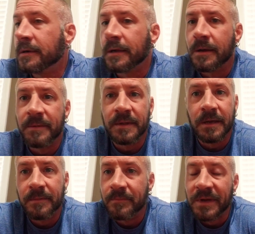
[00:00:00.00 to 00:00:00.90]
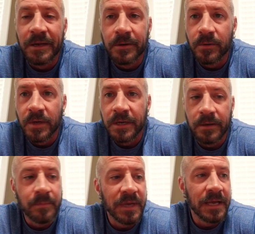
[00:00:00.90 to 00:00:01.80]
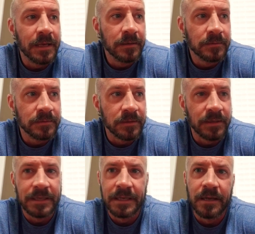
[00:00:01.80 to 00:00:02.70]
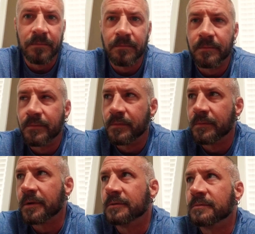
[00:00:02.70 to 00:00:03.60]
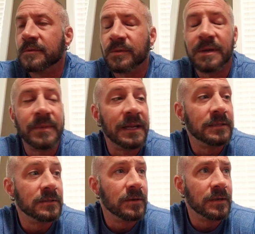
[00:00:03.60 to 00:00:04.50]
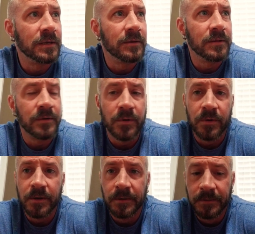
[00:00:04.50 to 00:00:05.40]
I'm in my underwear in bed, so I get up, throw some sweatpants on, and go to the door.